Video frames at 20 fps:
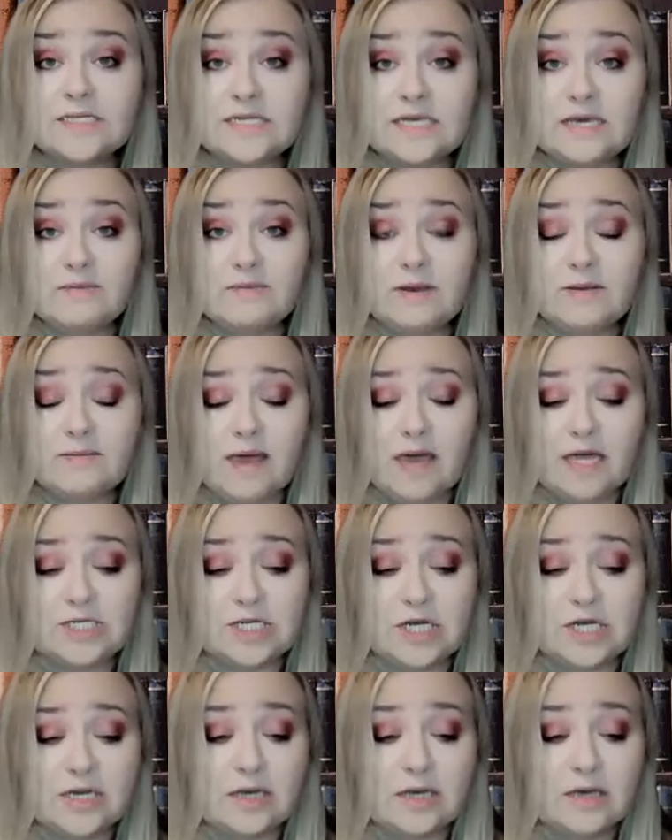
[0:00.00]
Demon
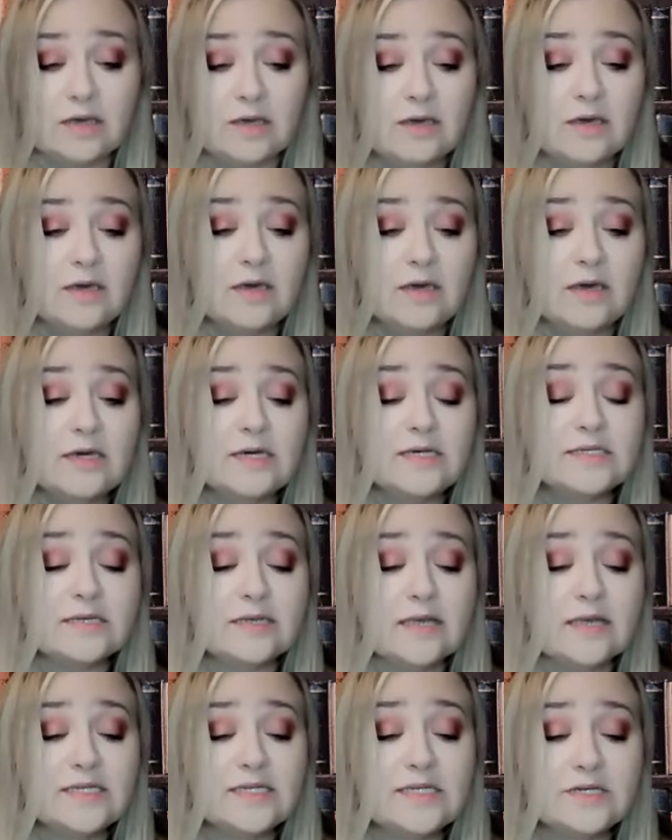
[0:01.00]
magic.
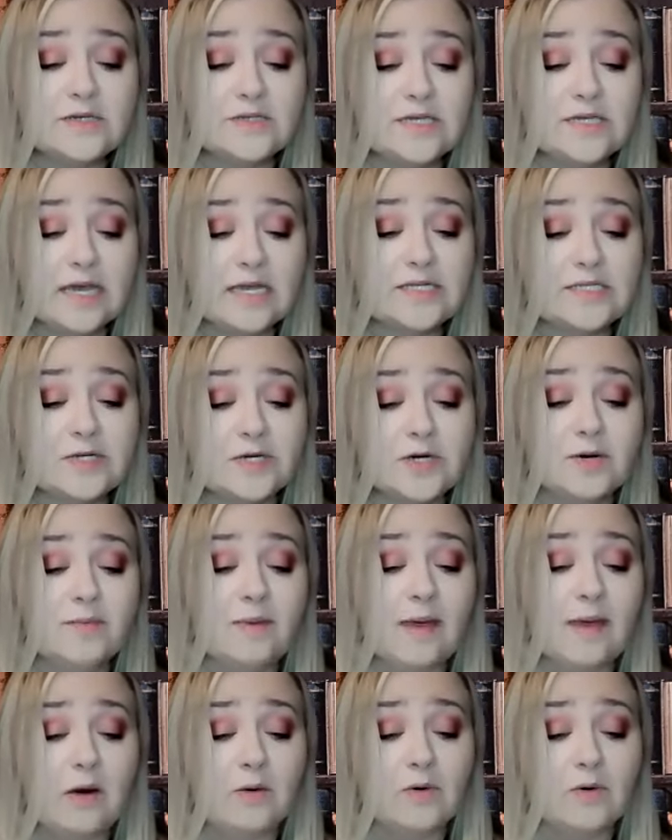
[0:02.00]
Celestials had
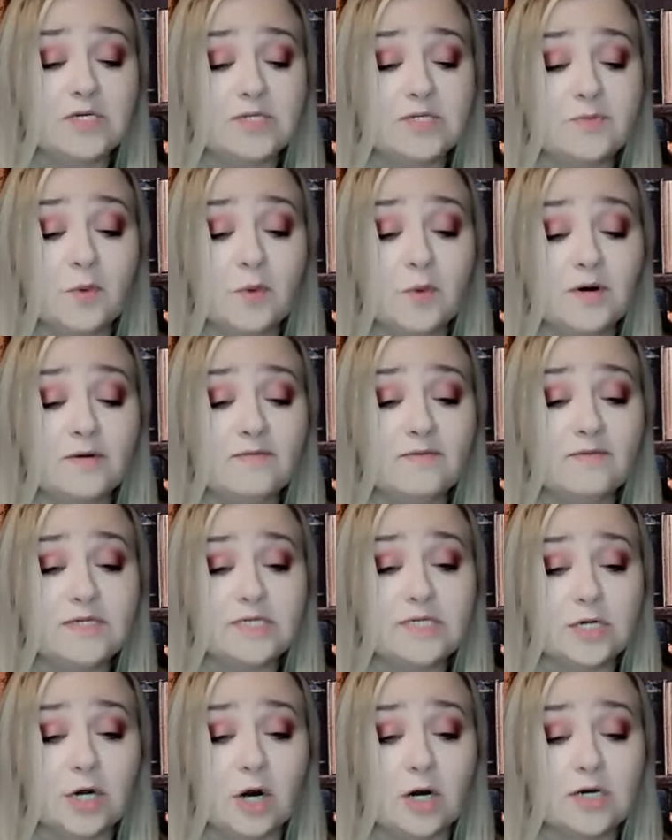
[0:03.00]
certain powers born of the
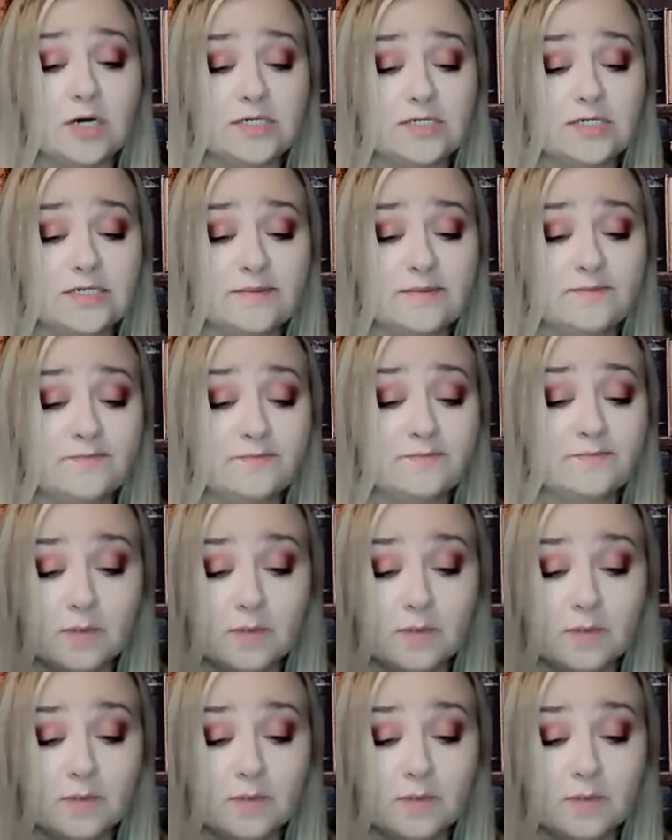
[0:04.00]
stars.